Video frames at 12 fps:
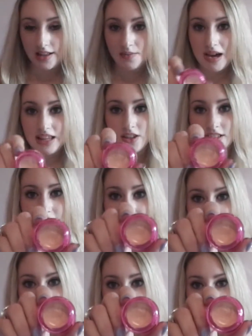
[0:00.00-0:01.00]
mine looks
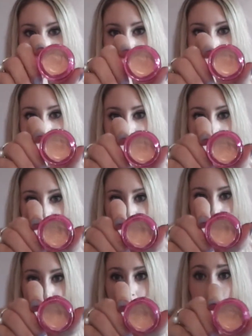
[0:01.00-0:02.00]
like this. It's in the
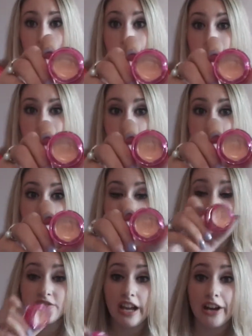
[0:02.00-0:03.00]
color 1, which
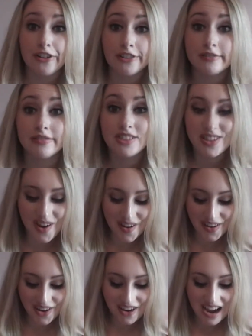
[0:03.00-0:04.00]
is fair.
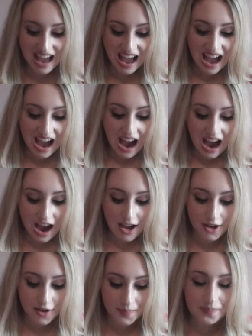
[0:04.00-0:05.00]
So
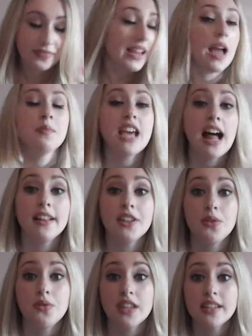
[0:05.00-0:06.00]
I'm telling
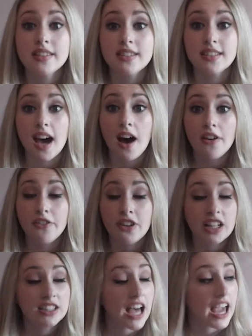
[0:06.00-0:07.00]
you, this stuff,
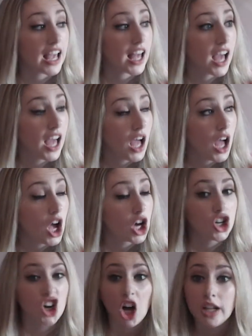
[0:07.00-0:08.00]
like,
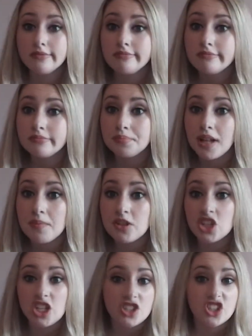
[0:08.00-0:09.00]
gone.
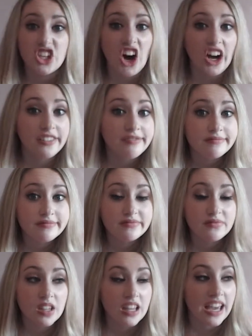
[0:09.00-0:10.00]
Blemishes, gone.
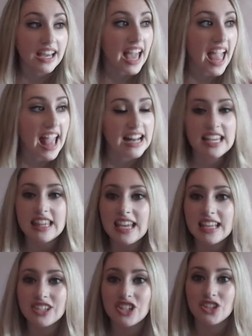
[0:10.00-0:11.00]
Like,
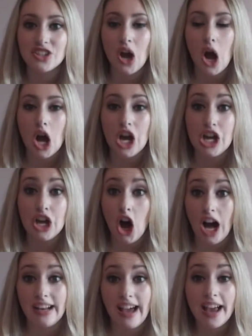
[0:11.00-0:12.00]
anything is just
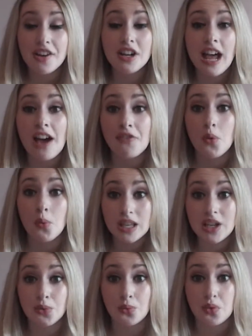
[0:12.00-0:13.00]
gone. I could have a
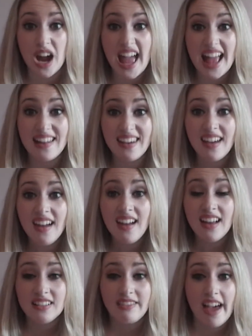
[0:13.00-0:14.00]
wicked red,
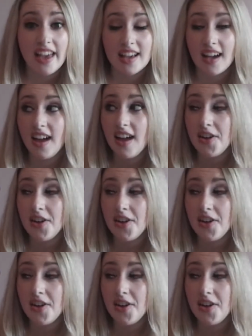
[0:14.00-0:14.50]
like,